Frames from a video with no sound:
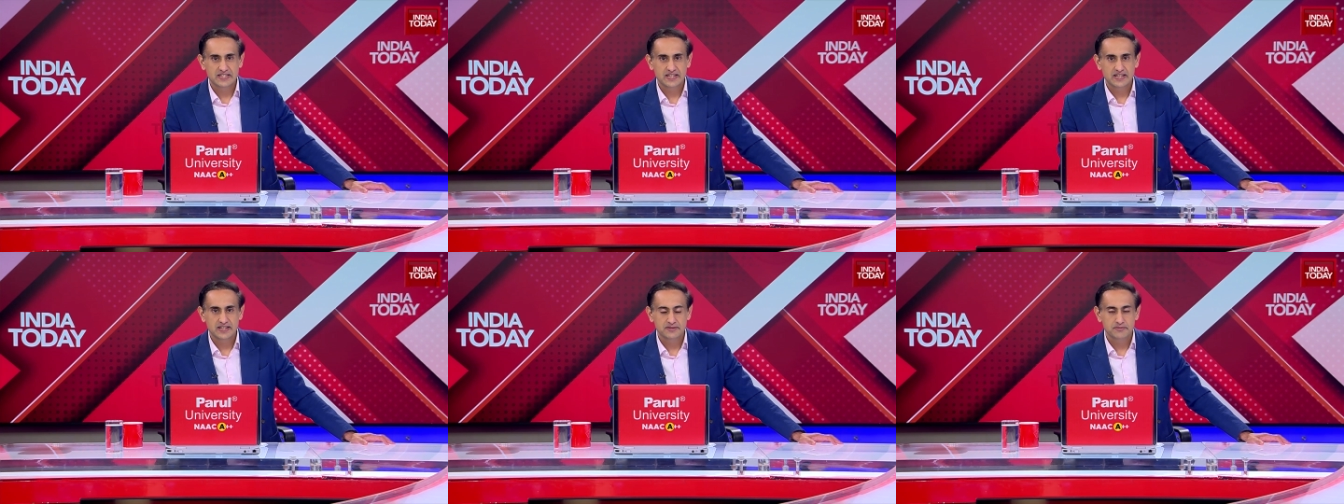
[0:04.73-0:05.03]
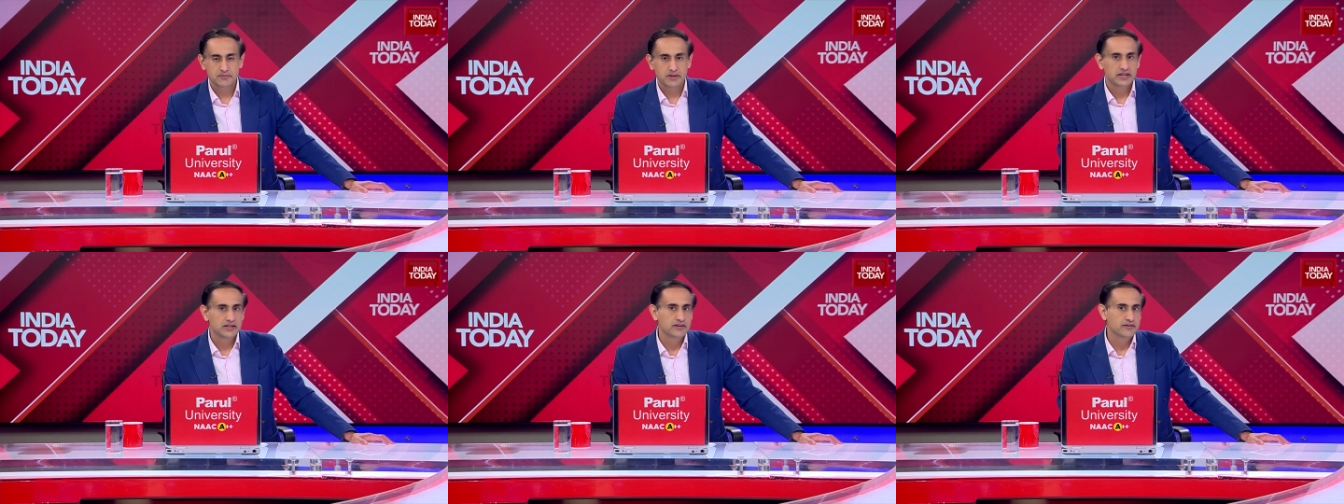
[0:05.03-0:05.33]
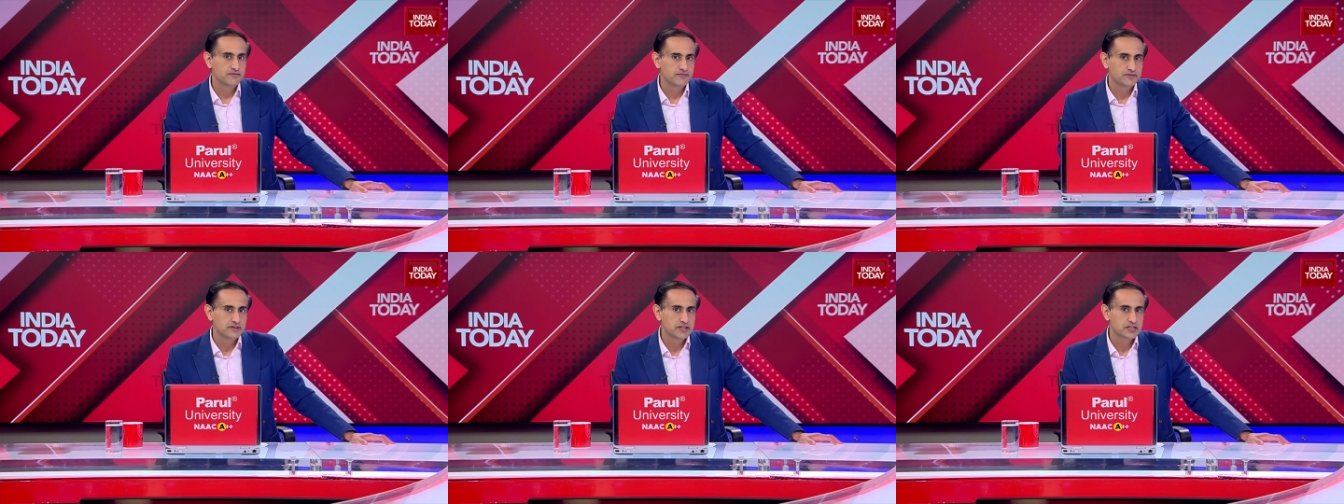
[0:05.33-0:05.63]
days, made
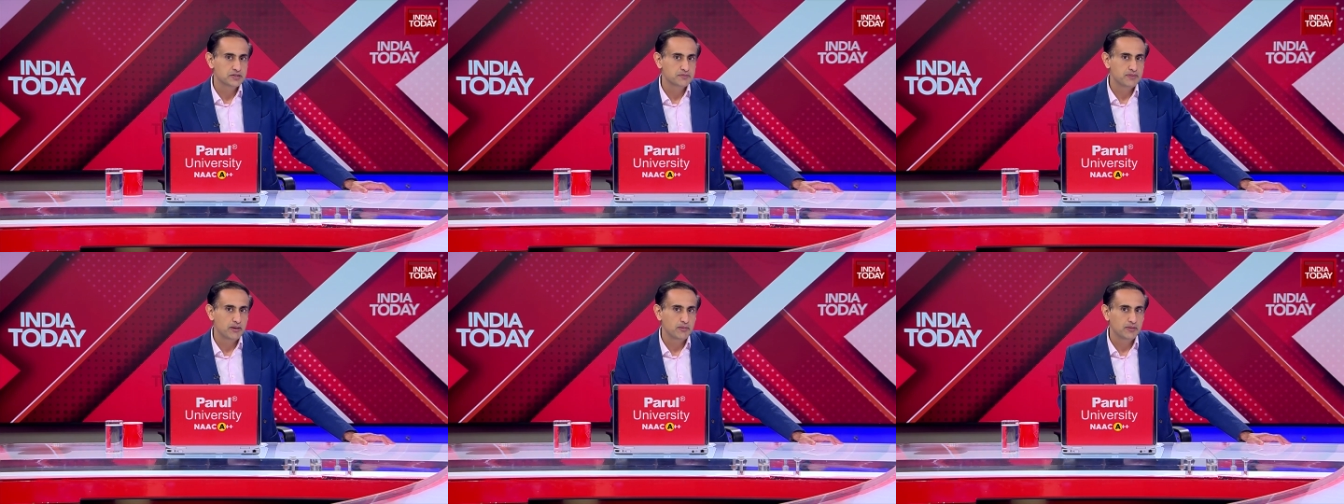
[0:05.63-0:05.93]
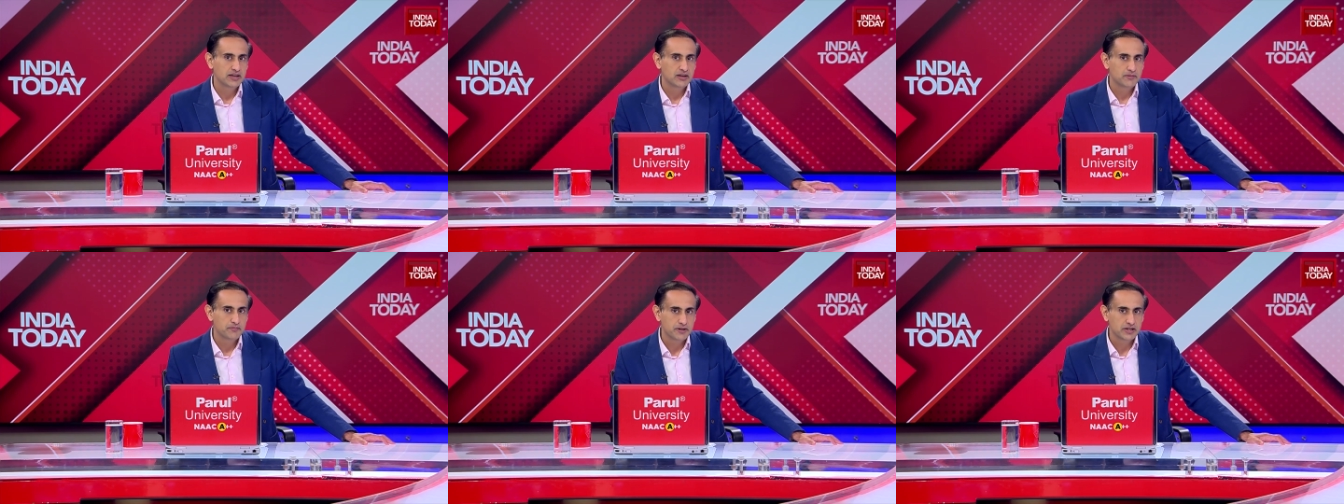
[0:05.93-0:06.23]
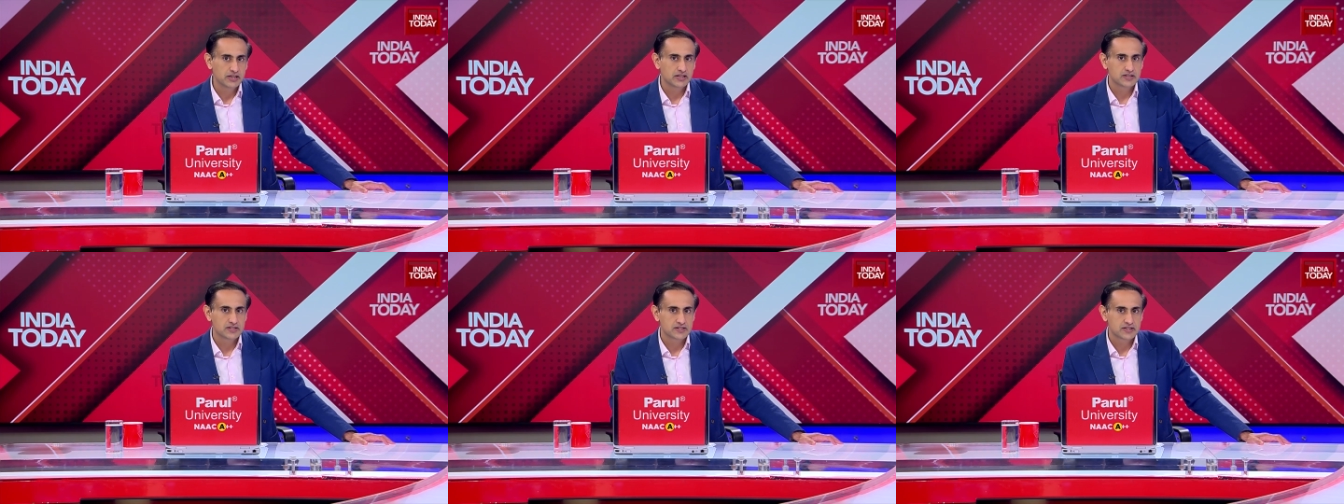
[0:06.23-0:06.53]
her first public
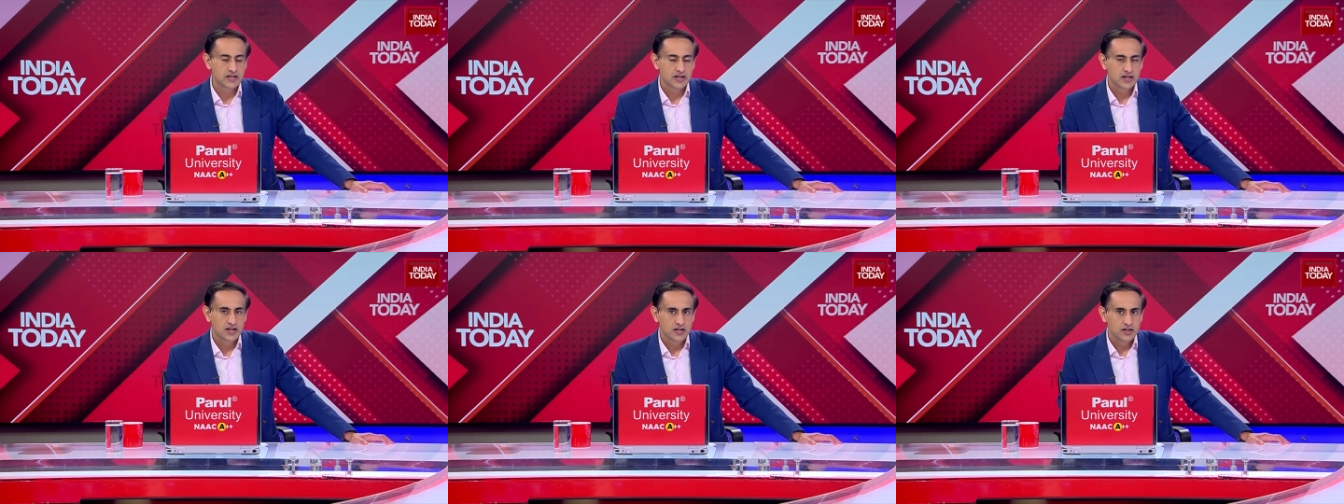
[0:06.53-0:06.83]
appearance.